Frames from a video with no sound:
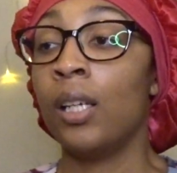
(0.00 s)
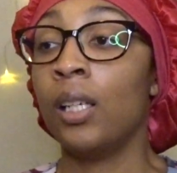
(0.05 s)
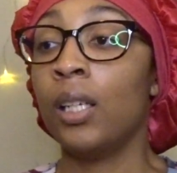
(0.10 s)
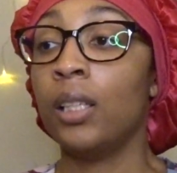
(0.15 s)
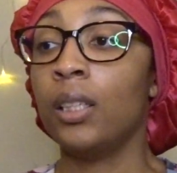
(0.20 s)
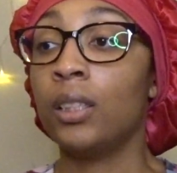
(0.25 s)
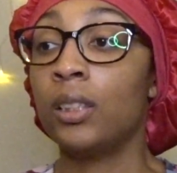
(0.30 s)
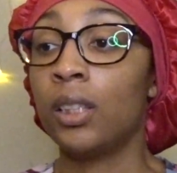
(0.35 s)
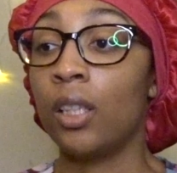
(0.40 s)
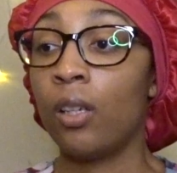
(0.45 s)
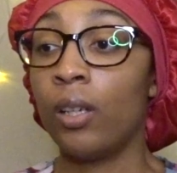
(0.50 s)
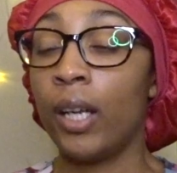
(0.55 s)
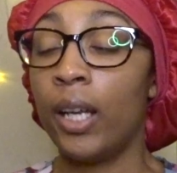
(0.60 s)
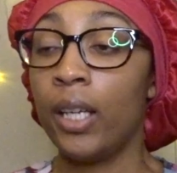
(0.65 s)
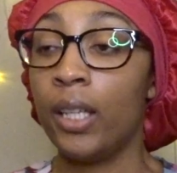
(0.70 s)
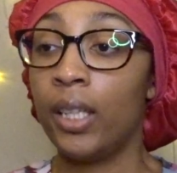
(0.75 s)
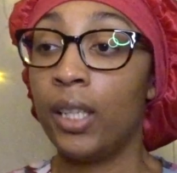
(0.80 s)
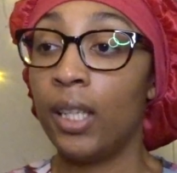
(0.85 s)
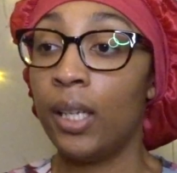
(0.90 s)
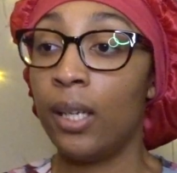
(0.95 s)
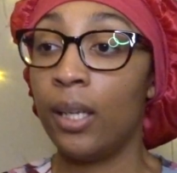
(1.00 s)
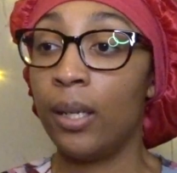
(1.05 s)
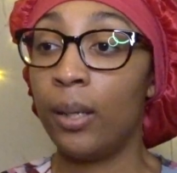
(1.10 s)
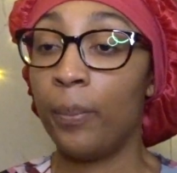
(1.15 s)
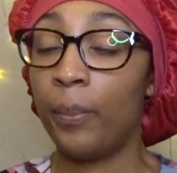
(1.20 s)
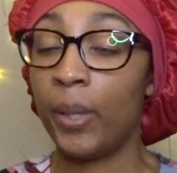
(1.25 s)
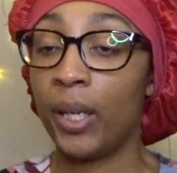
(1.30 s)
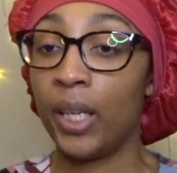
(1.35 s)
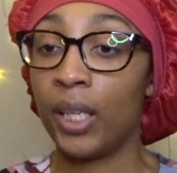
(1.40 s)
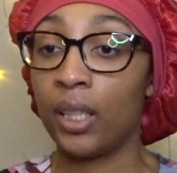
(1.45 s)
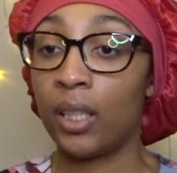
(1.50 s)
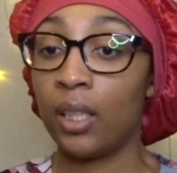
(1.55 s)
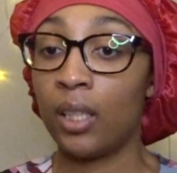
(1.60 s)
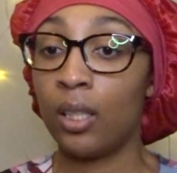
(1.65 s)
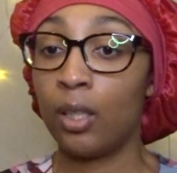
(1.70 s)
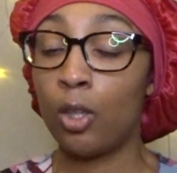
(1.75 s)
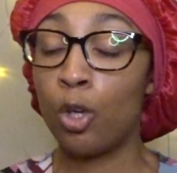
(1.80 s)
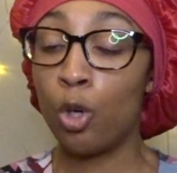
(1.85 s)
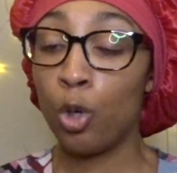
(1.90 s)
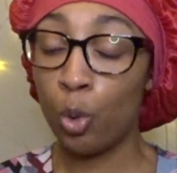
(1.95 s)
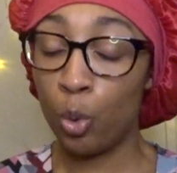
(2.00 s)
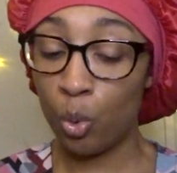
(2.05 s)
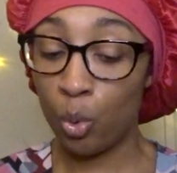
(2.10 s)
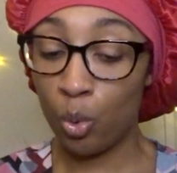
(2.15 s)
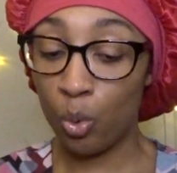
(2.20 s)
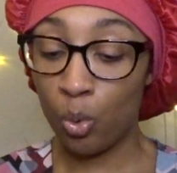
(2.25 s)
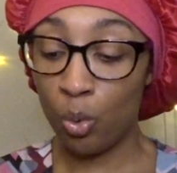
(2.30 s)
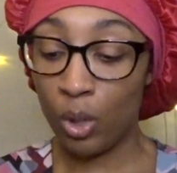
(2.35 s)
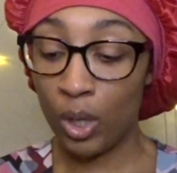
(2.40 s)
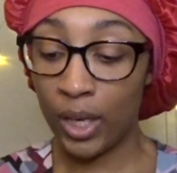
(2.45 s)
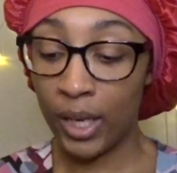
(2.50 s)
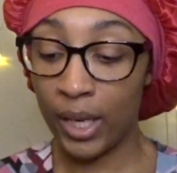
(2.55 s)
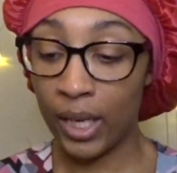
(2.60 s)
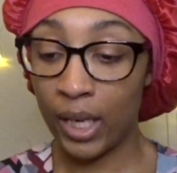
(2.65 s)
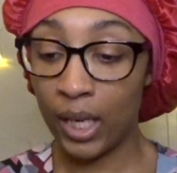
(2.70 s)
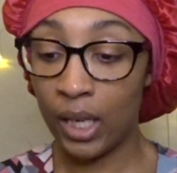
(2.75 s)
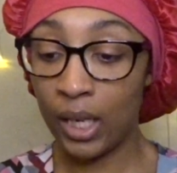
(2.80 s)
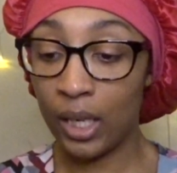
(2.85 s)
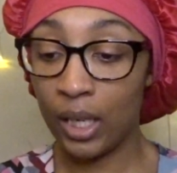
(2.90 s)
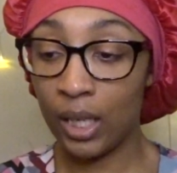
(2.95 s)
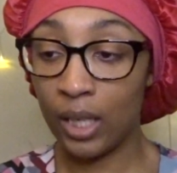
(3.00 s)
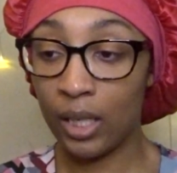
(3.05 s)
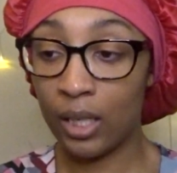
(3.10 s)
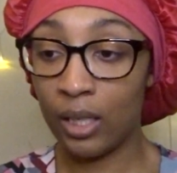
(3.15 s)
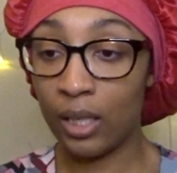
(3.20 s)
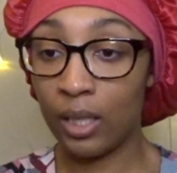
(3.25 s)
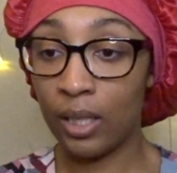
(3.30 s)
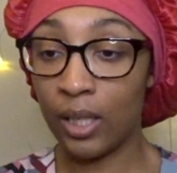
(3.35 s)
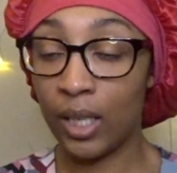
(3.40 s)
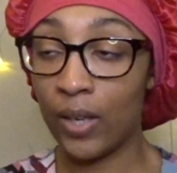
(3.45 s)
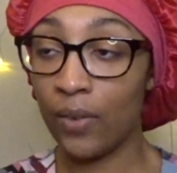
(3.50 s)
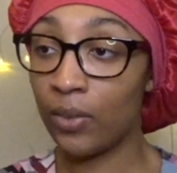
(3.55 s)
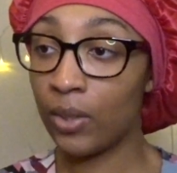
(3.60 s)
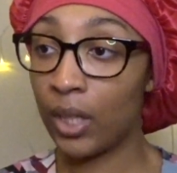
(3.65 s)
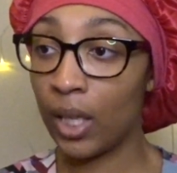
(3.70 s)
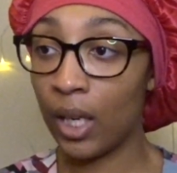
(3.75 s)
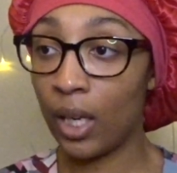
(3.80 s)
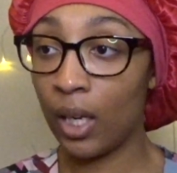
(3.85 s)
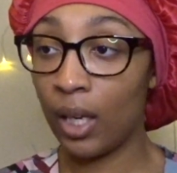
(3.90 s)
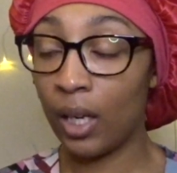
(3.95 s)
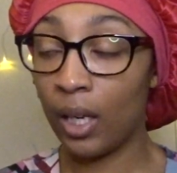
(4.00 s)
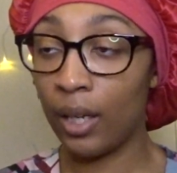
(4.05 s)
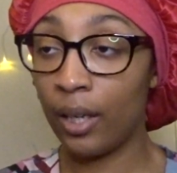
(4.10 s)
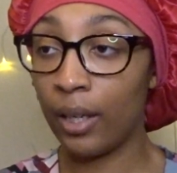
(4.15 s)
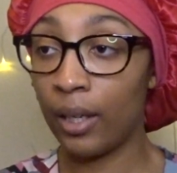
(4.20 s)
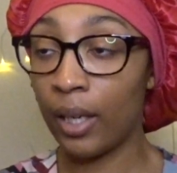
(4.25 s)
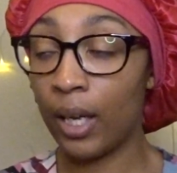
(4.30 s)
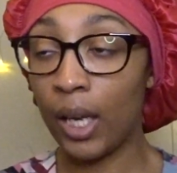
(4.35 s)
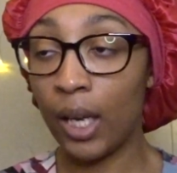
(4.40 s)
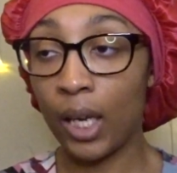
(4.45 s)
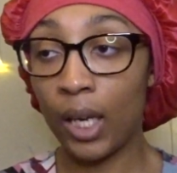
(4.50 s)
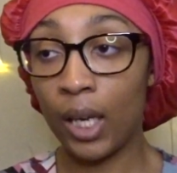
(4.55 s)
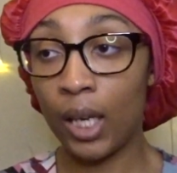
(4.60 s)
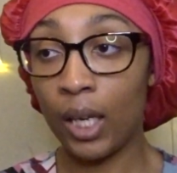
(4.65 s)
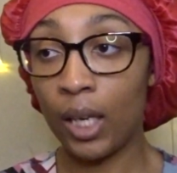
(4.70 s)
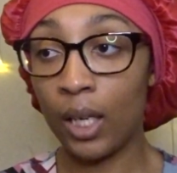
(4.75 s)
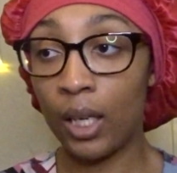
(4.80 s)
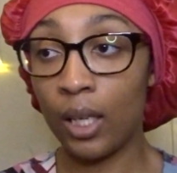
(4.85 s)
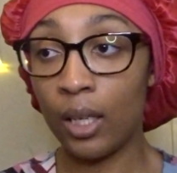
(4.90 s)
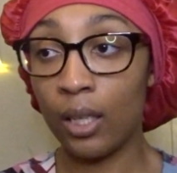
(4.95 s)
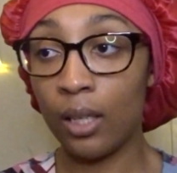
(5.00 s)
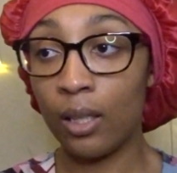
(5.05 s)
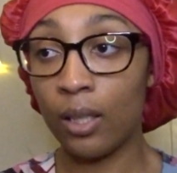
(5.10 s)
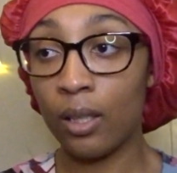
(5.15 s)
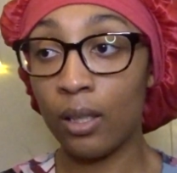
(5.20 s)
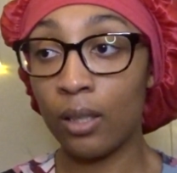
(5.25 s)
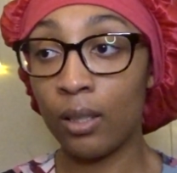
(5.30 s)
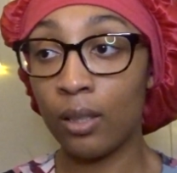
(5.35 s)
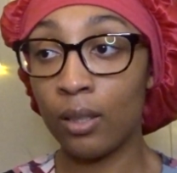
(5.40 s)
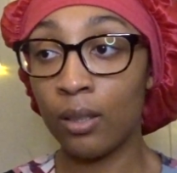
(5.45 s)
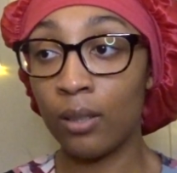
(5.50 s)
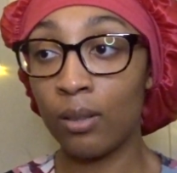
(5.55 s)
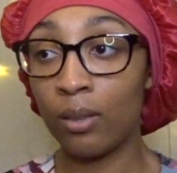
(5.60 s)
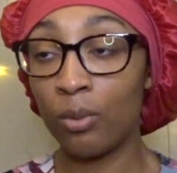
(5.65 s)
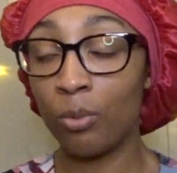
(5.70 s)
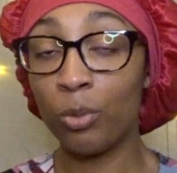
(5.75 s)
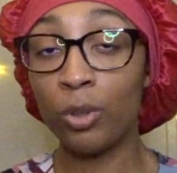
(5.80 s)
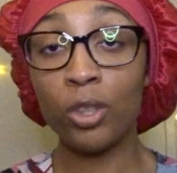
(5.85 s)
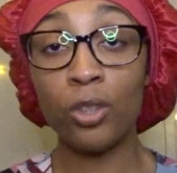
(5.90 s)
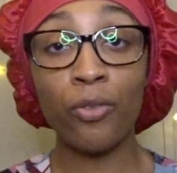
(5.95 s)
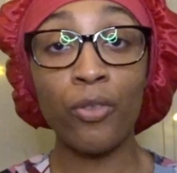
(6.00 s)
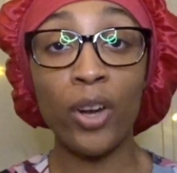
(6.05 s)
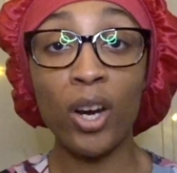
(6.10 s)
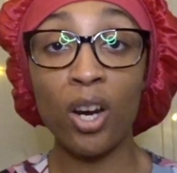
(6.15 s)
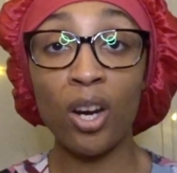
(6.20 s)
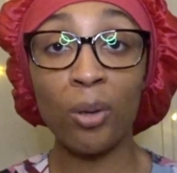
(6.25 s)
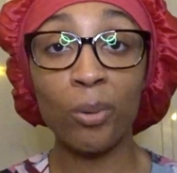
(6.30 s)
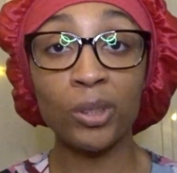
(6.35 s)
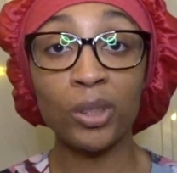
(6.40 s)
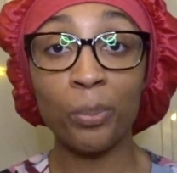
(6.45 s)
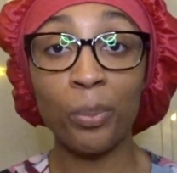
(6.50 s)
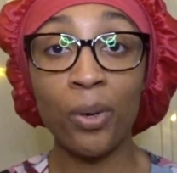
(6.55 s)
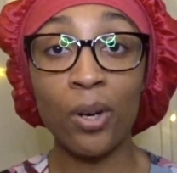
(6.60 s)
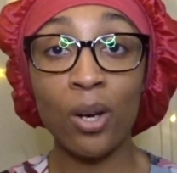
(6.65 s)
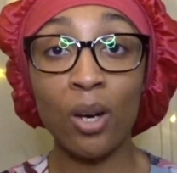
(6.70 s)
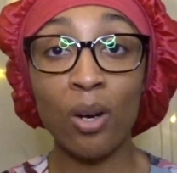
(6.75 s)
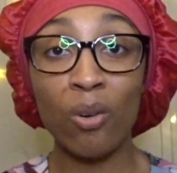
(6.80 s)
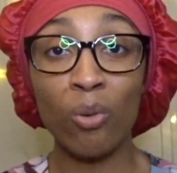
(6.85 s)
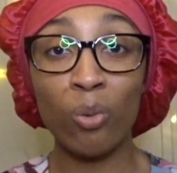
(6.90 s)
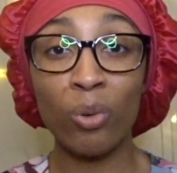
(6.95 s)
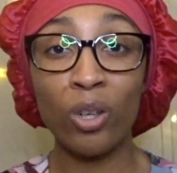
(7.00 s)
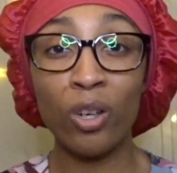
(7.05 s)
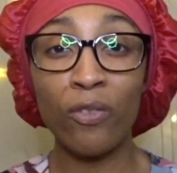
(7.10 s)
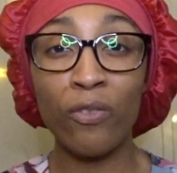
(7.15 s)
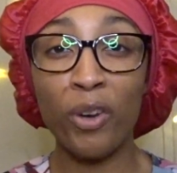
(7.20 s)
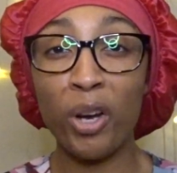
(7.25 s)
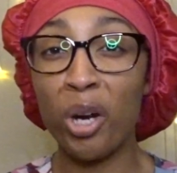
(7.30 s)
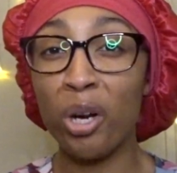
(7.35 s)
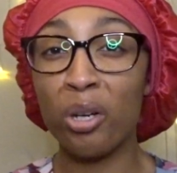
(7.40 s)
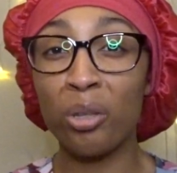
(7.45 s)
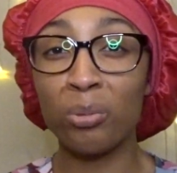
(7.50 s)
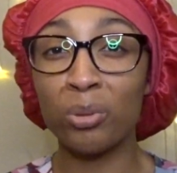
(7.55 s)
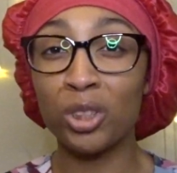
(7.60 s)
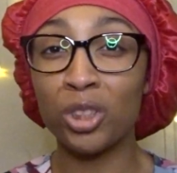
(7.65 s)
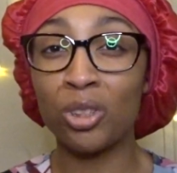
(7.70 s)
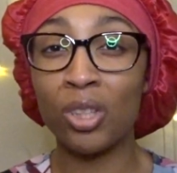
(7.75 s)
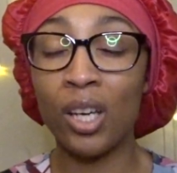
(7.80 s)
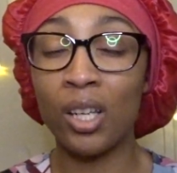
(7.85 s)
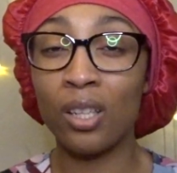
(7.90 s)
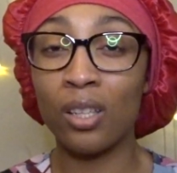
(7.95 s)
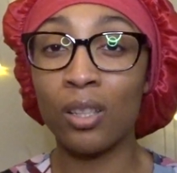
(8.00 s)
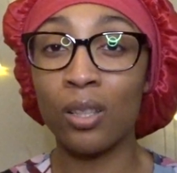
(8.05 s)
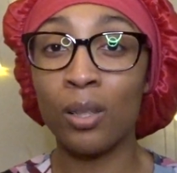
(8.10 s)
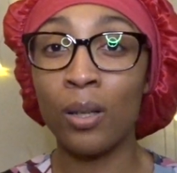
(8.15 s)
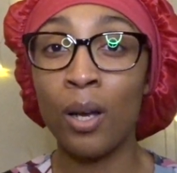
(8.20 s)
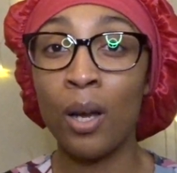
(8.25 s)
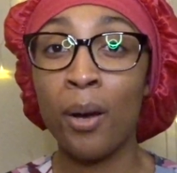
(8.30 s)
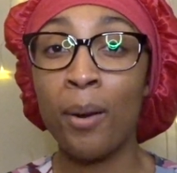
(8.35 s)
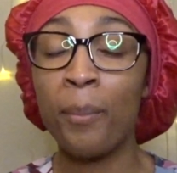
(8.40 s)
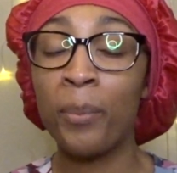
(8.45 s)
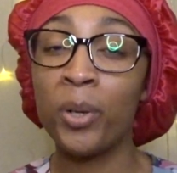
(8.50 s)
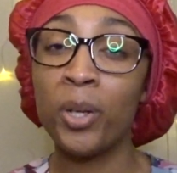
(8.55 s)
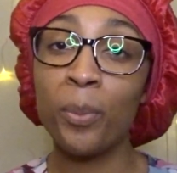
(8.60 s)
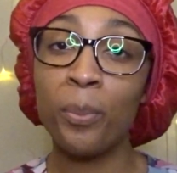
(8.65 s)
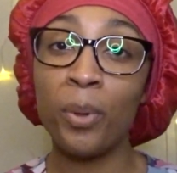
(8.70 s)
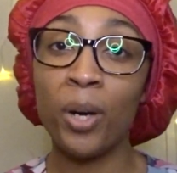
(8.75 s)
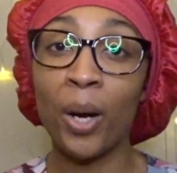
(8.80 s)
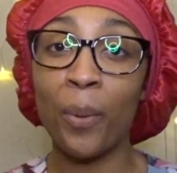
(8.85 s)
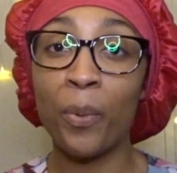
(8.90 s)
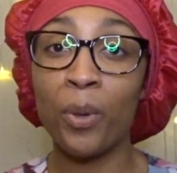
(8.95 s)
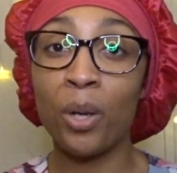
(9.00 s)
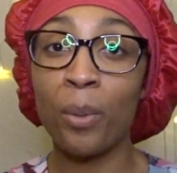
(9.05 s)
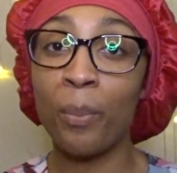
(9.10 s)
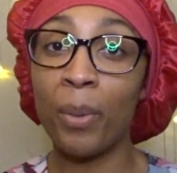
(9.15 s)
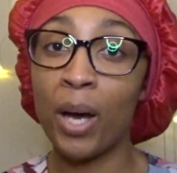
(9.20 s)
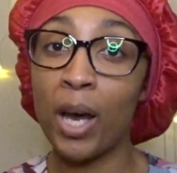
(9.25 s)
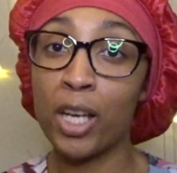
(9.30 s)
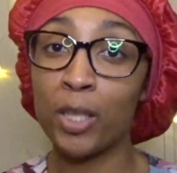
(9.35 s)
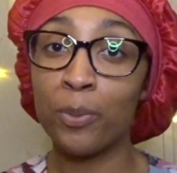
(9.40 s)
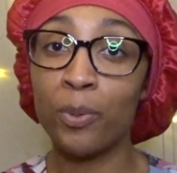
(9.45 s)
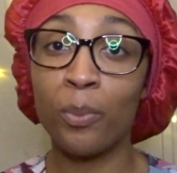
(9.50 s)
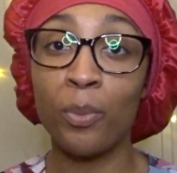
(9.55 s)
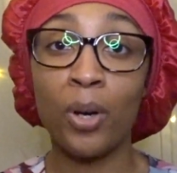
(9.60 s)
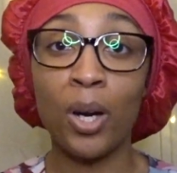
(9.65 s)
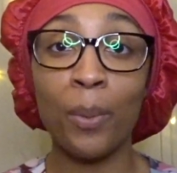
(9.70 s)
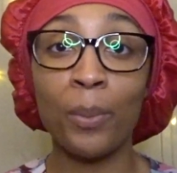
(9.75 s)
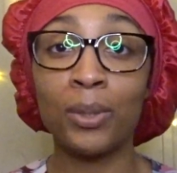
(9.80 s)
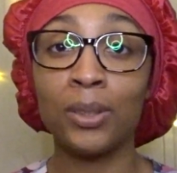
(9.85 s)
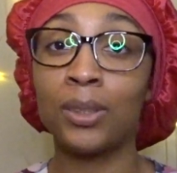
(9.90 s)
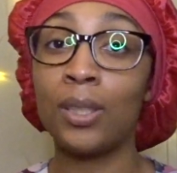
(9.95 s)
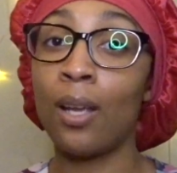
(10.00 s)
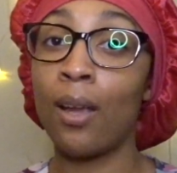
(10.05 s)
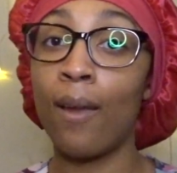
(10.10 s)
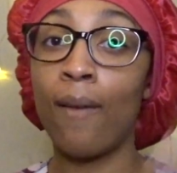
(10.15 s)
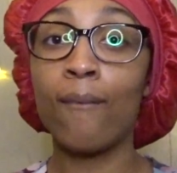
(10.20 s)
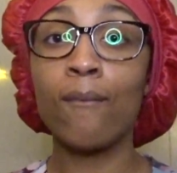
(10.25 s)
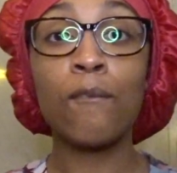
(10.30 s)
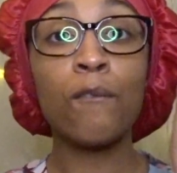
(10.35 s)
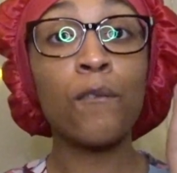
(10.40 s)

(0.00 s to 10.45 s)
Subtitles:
And so they get back cool and everything, and Will Ferrell was trying to put Barbie in the box, but Barbie said